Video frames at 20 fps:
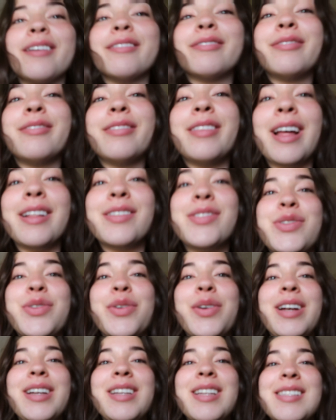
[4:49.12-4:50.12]
If that
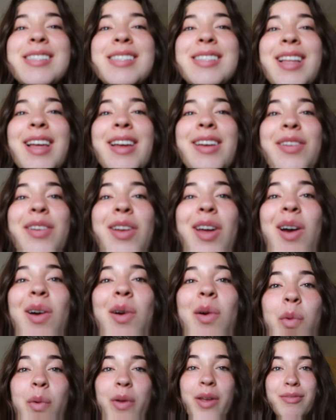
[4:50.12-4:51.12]
story doesn't let you
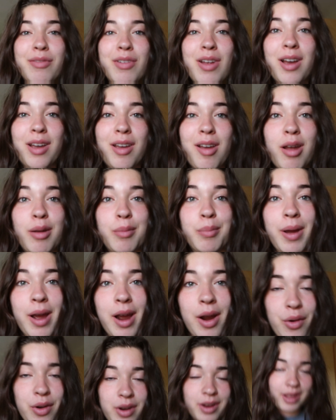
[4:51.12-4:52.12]
know, we have not gotten power